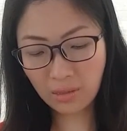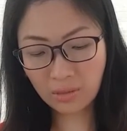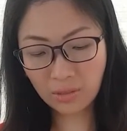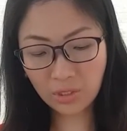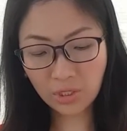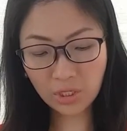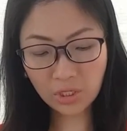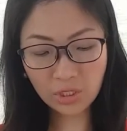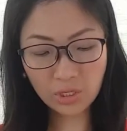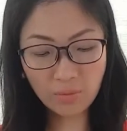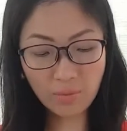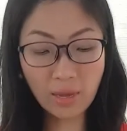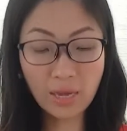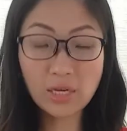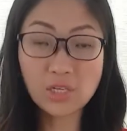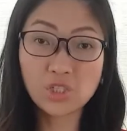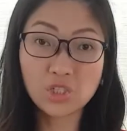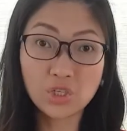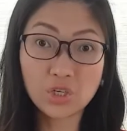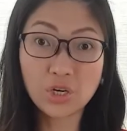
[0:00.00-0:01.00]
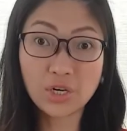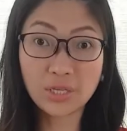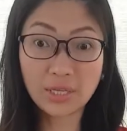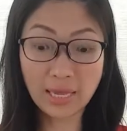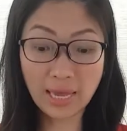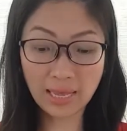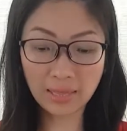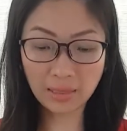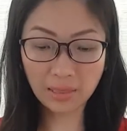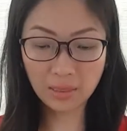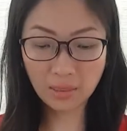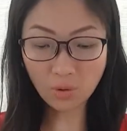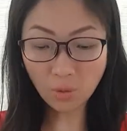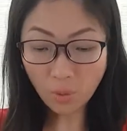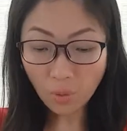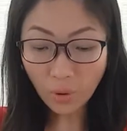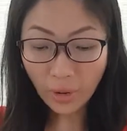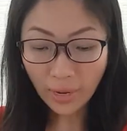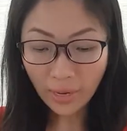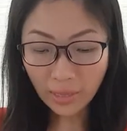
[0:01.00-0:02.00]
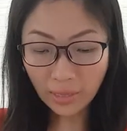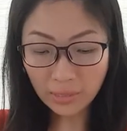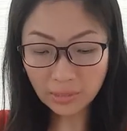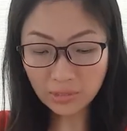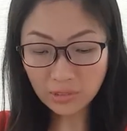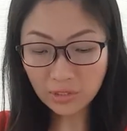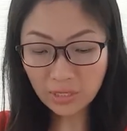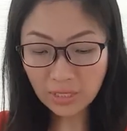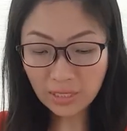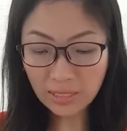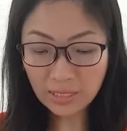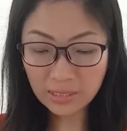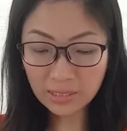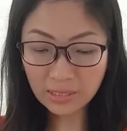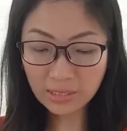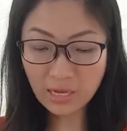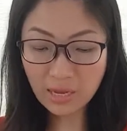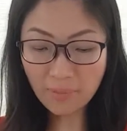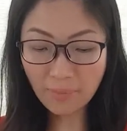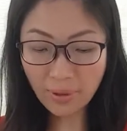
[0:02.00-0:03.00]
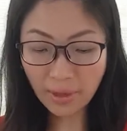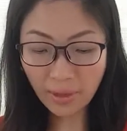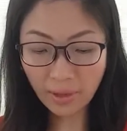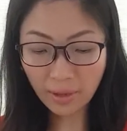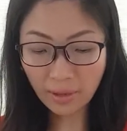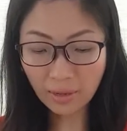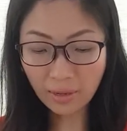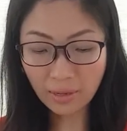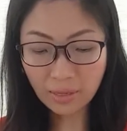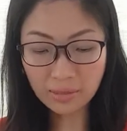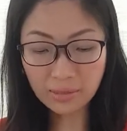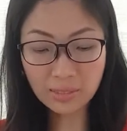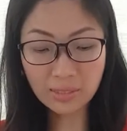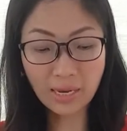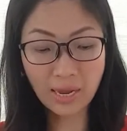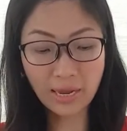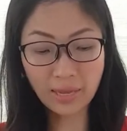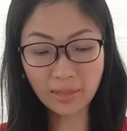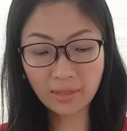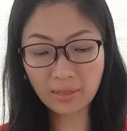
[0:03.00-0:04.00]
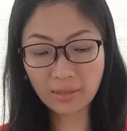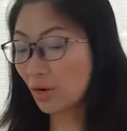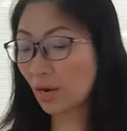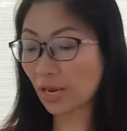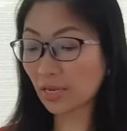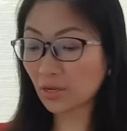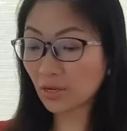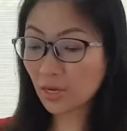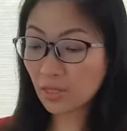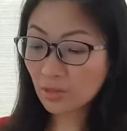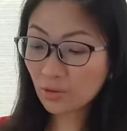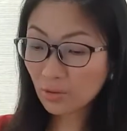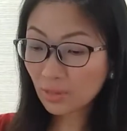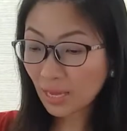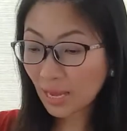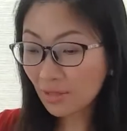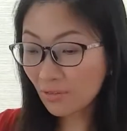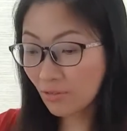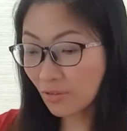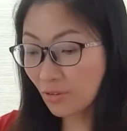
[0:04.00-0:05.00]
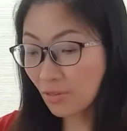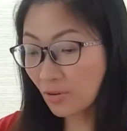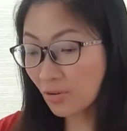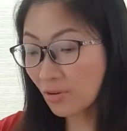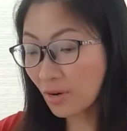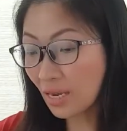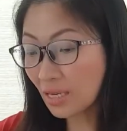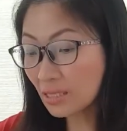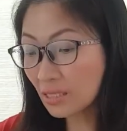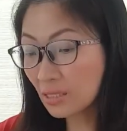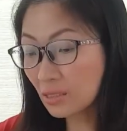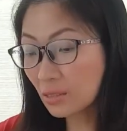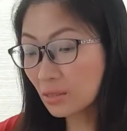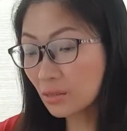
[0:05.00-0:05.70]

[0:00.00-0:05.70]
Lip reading: just to make sure that the oil is really seeping inside. Alright, you can do that for the rest